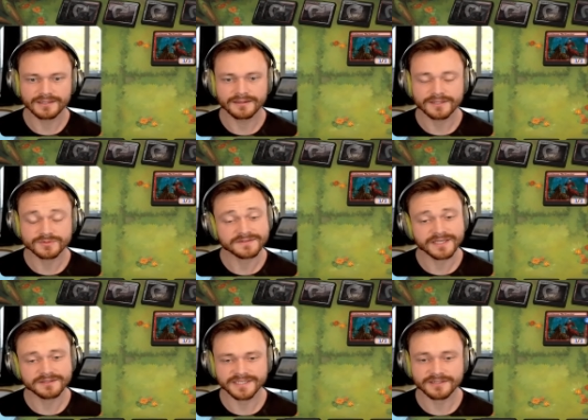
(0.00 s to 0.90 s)
Because we have to get
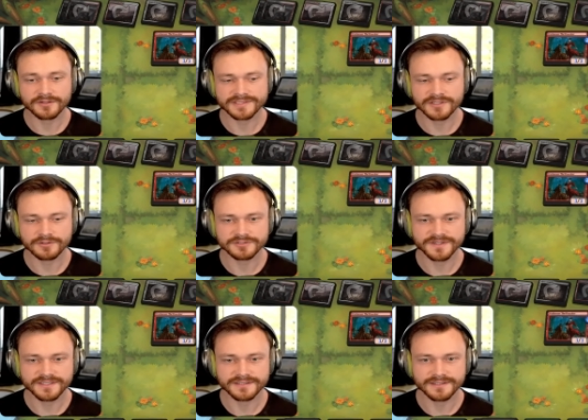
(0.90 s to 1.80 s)
him dead, otherwise the
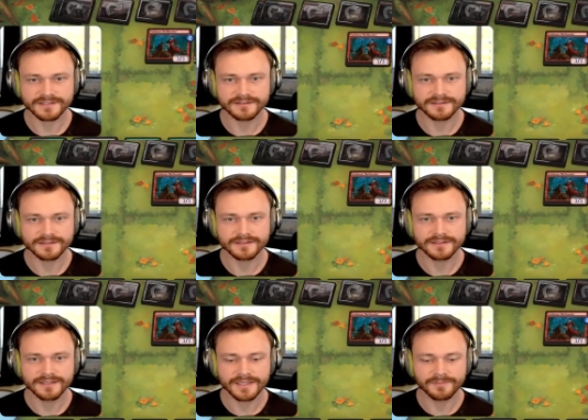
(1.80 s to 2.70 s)
Archfiend
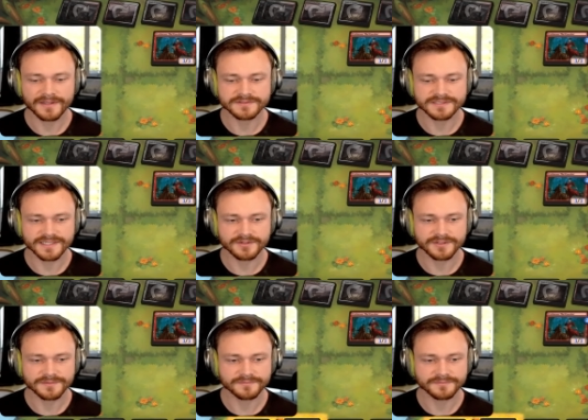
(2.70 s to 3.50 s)
impales us anyway.